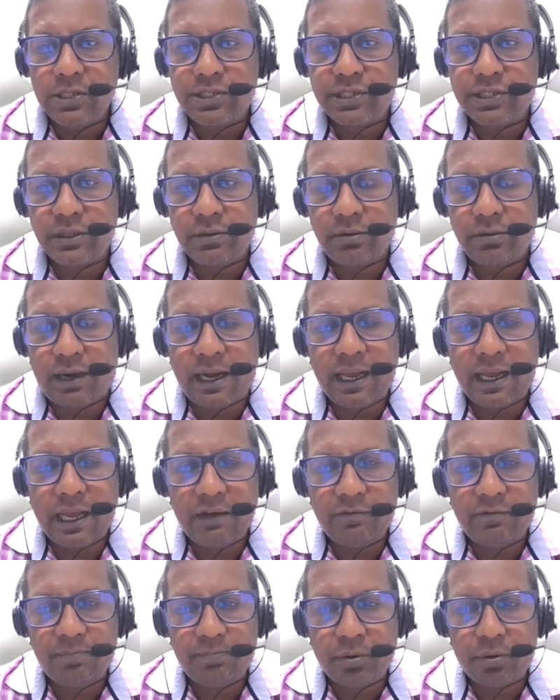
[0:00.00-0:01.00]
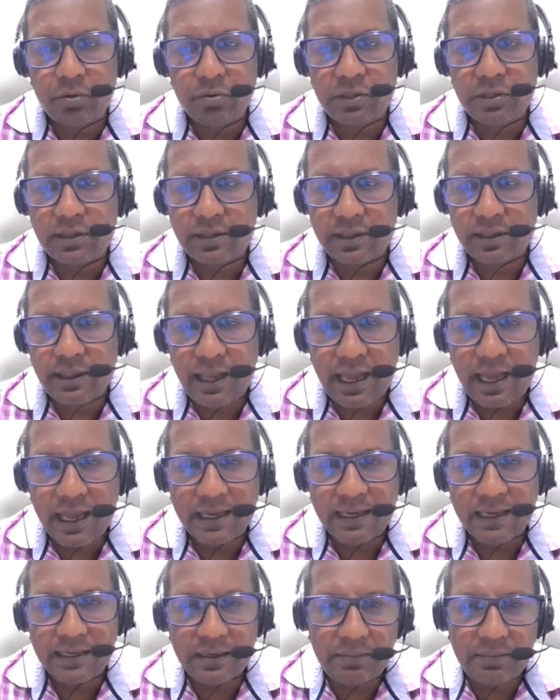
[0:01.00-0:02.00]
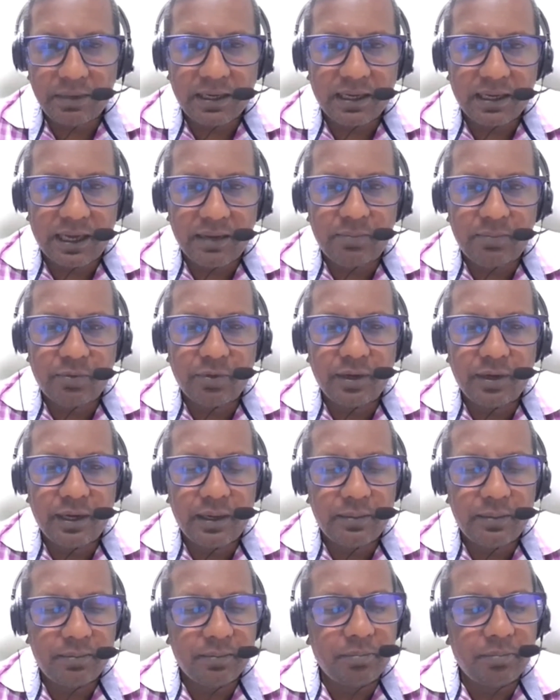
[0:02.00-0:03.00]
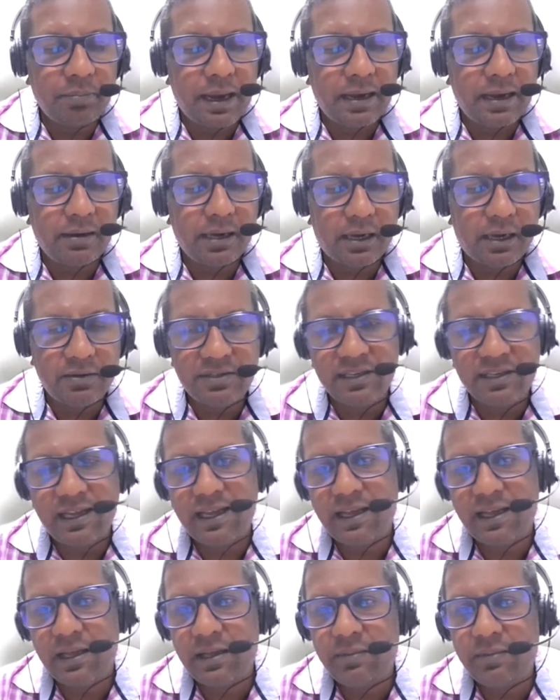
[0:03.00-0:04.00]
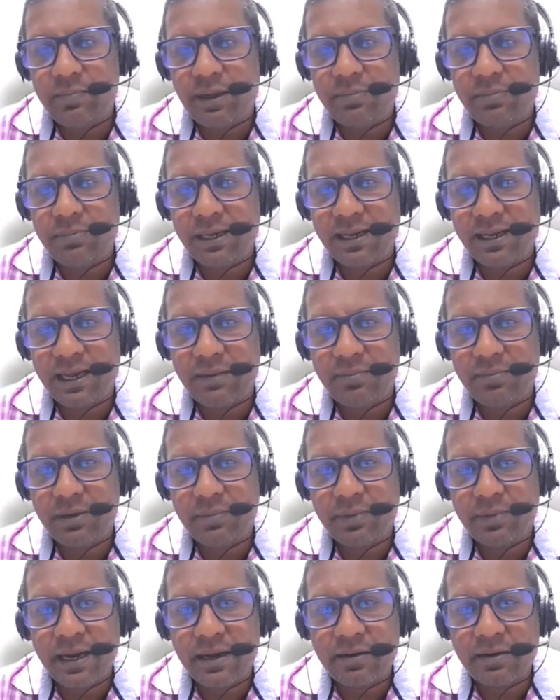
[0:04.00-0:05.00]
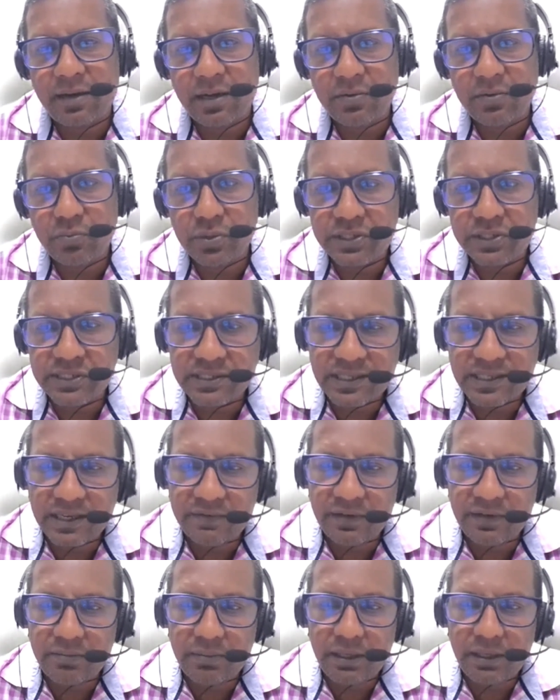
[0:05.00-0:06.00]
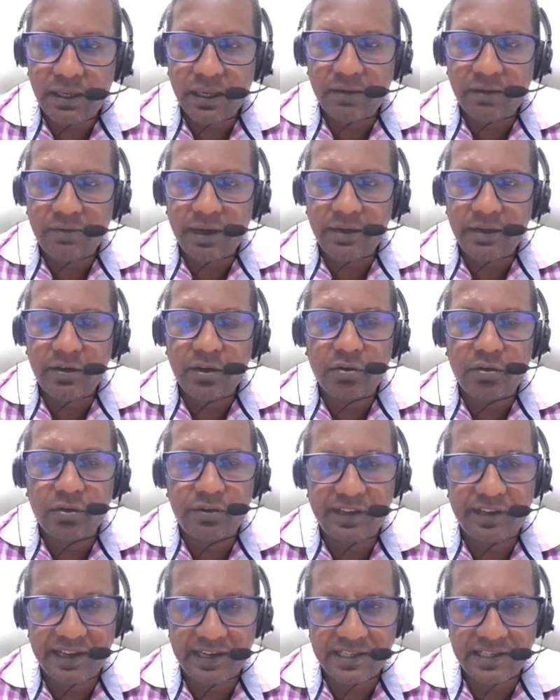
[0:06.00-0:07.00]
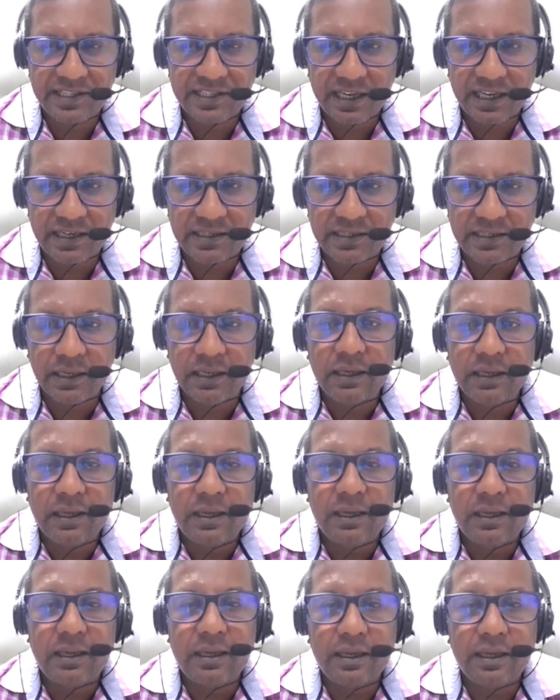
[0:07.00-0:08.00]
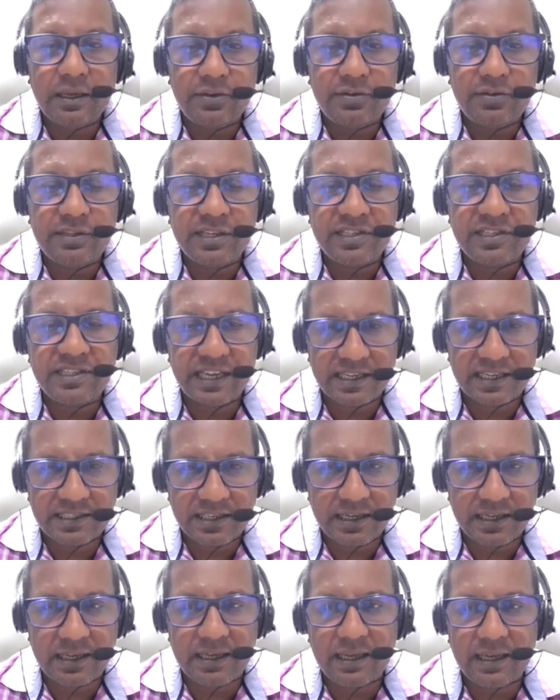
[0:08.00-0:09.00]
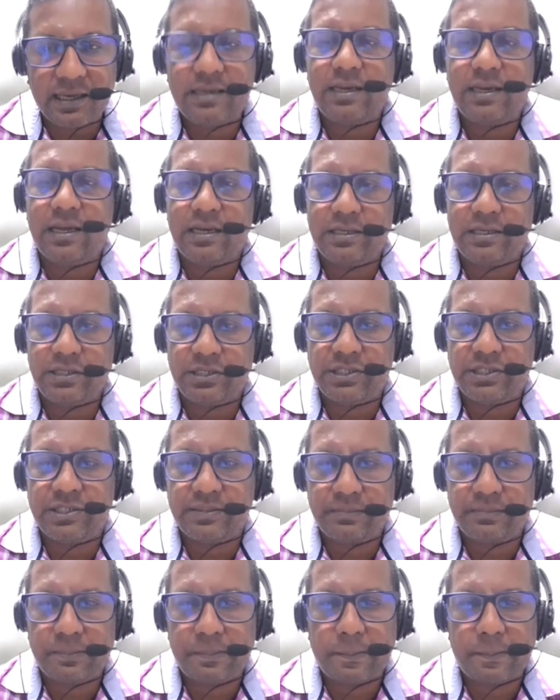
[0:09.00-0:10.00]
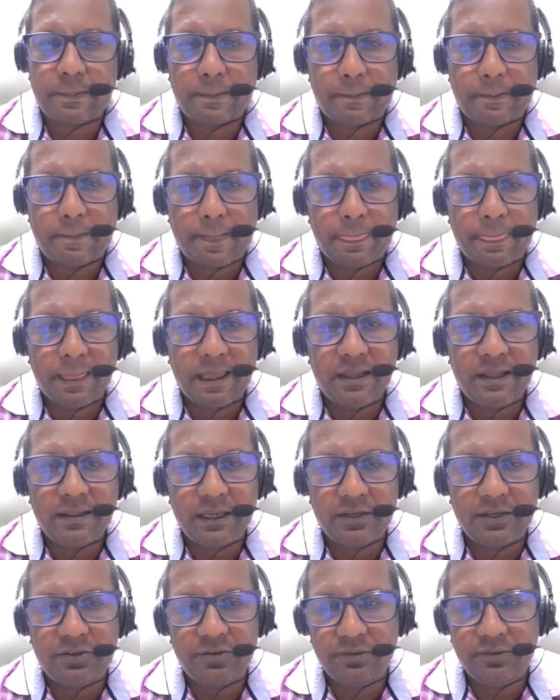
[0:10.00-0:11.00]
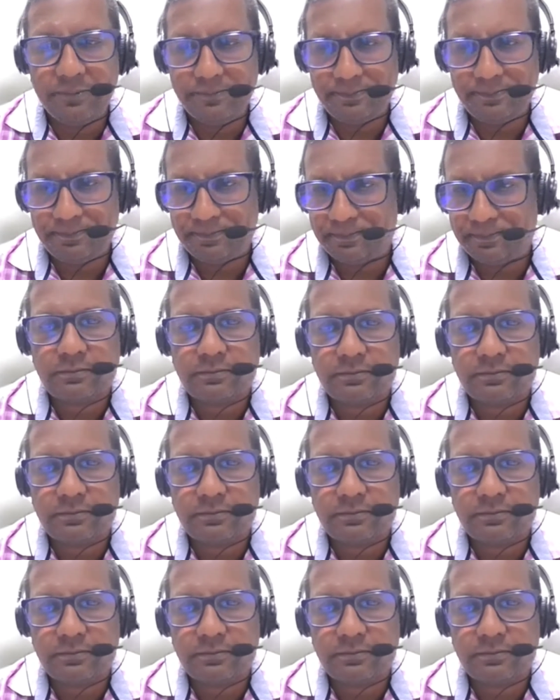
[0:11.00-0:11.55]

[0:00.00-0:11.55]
So I have both the academic library background and public library background, which has given me a very good insight into the sector at large. Thank you.